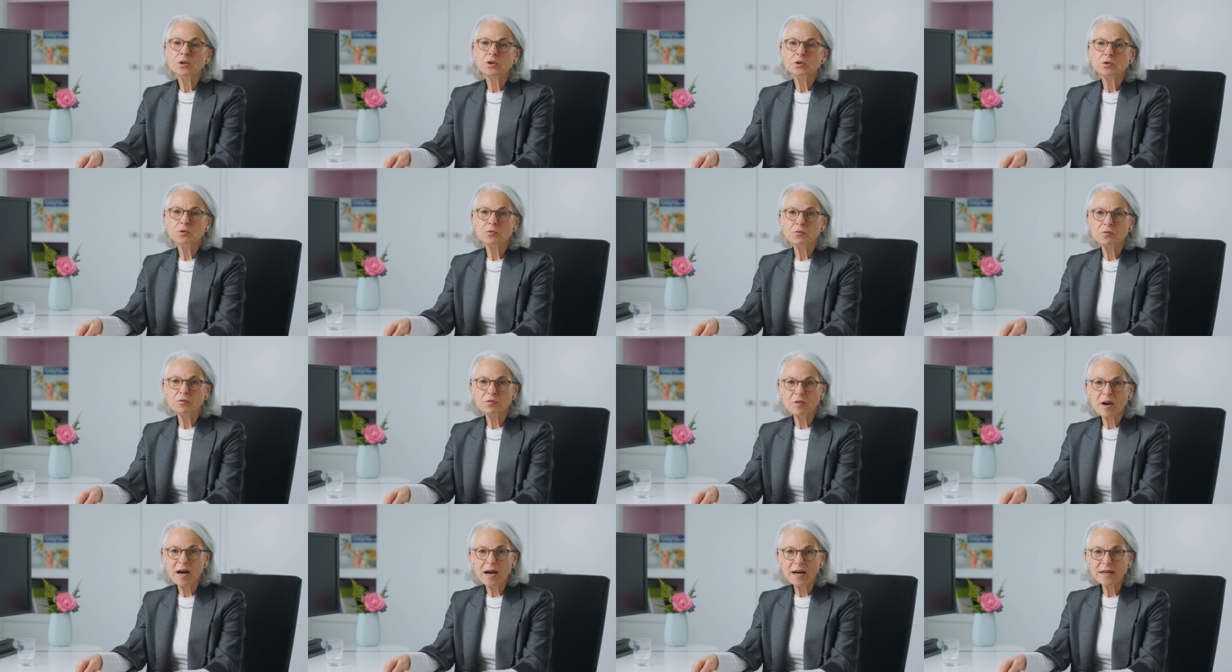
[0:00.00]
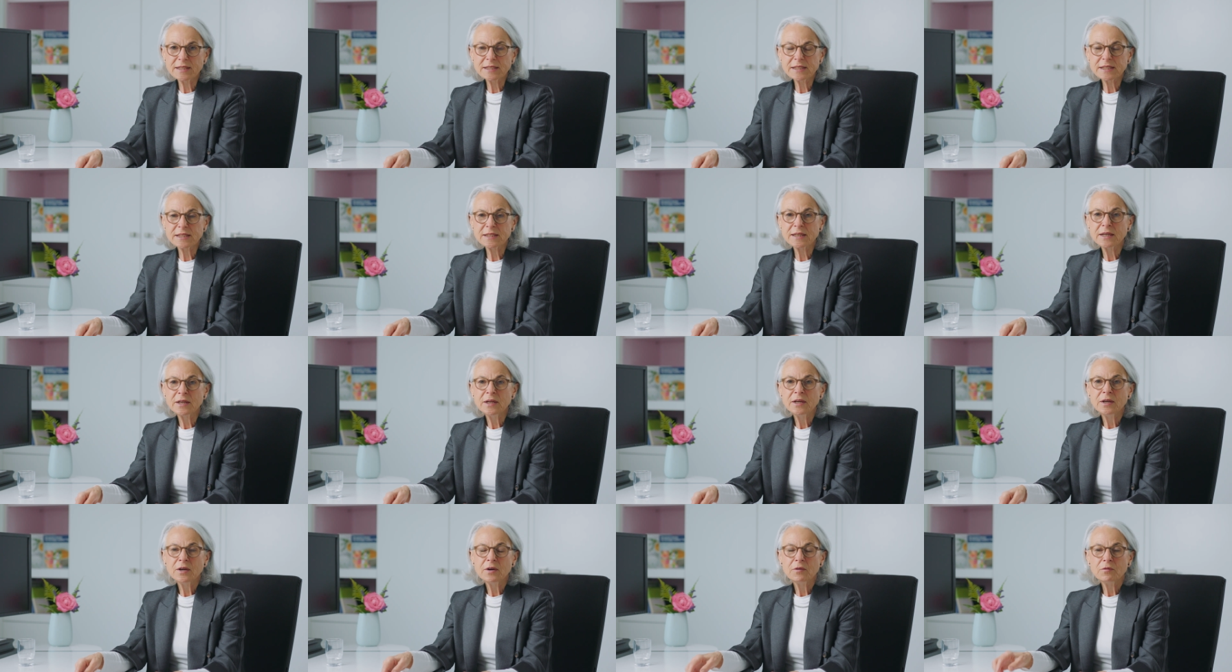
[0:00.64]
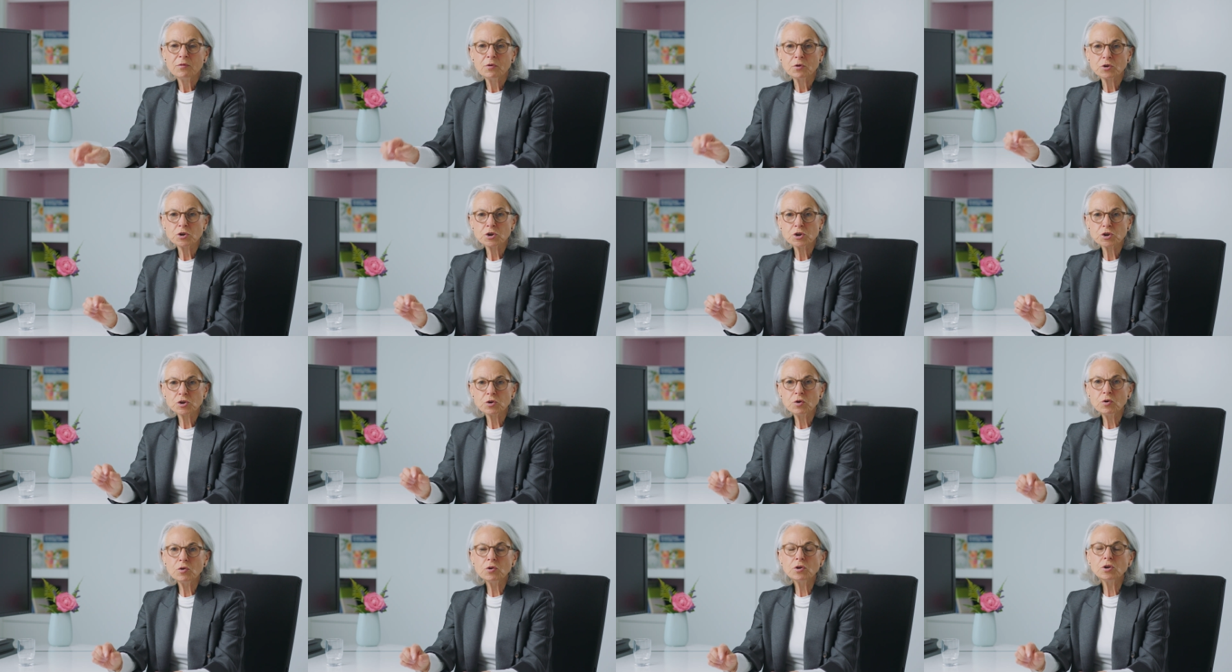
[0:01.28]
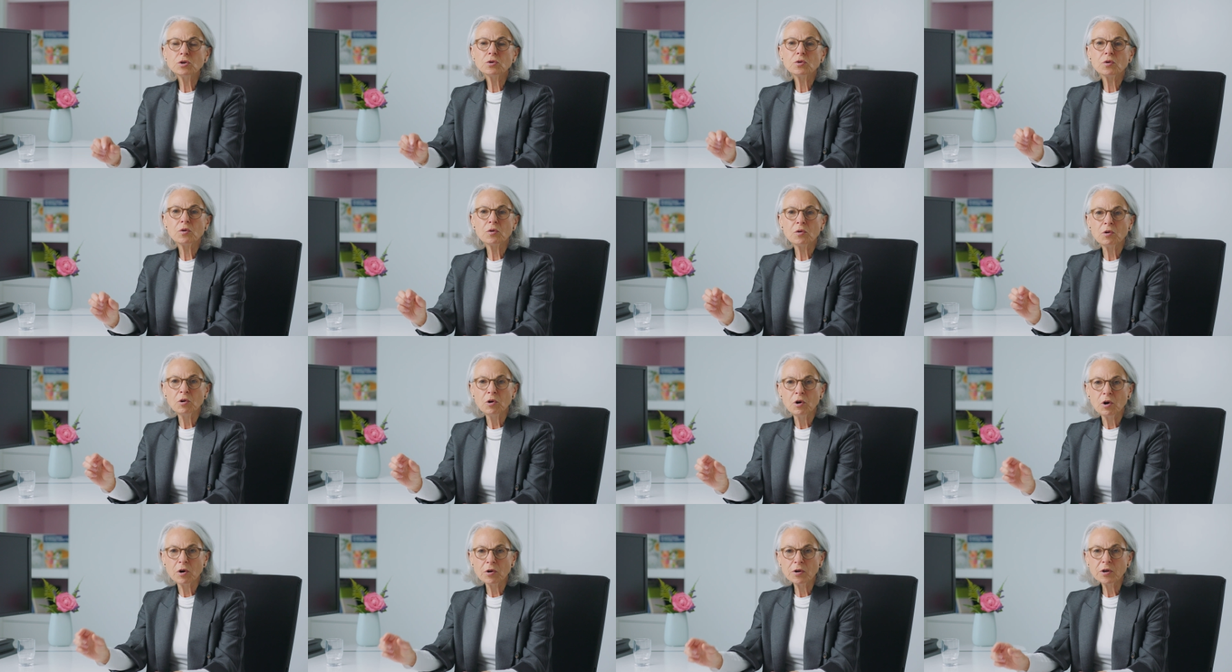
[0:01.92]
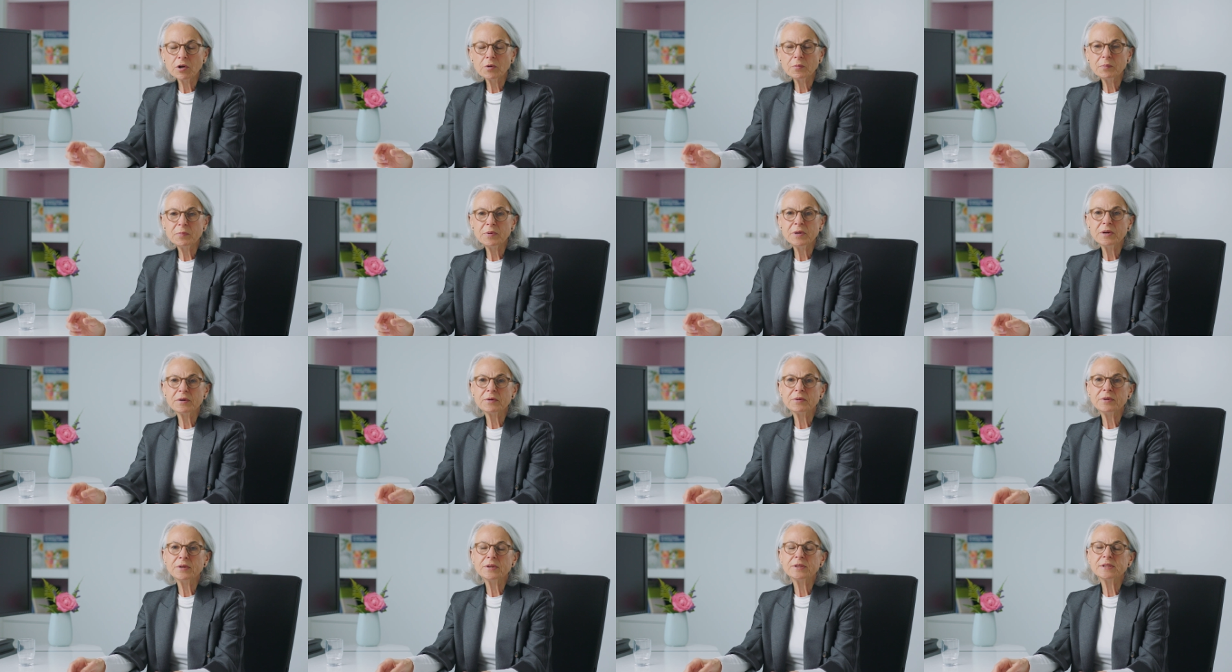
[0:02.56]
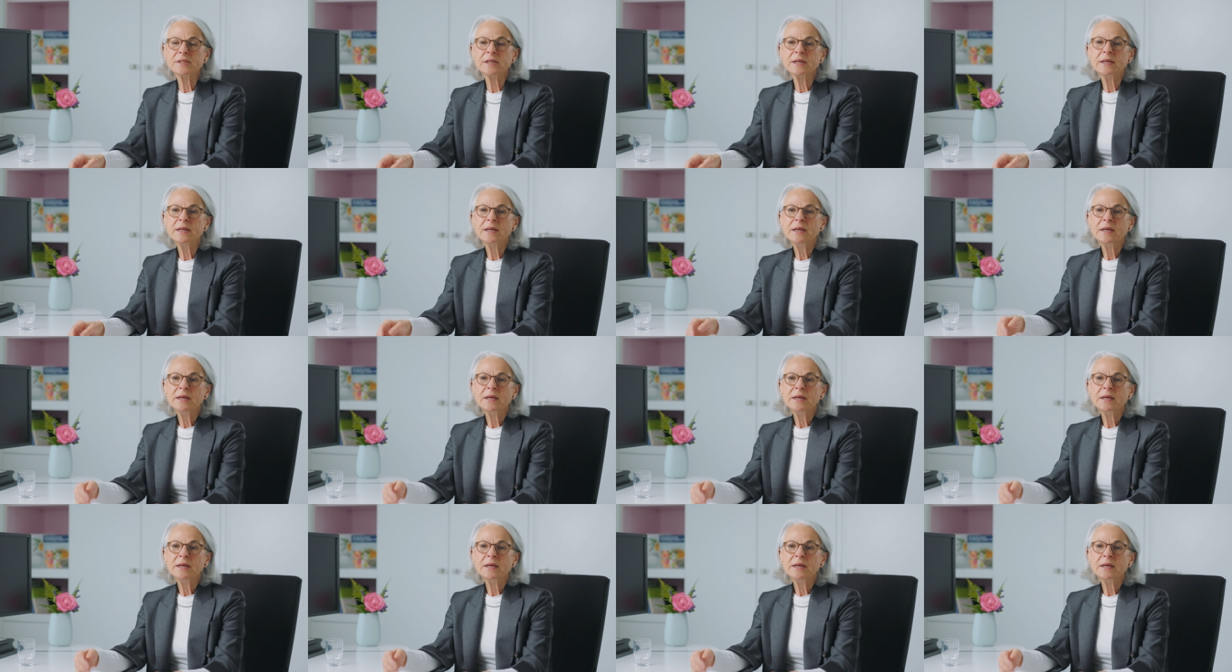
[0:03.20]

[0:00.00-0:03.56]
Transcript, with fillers: to fast for short or longer periods.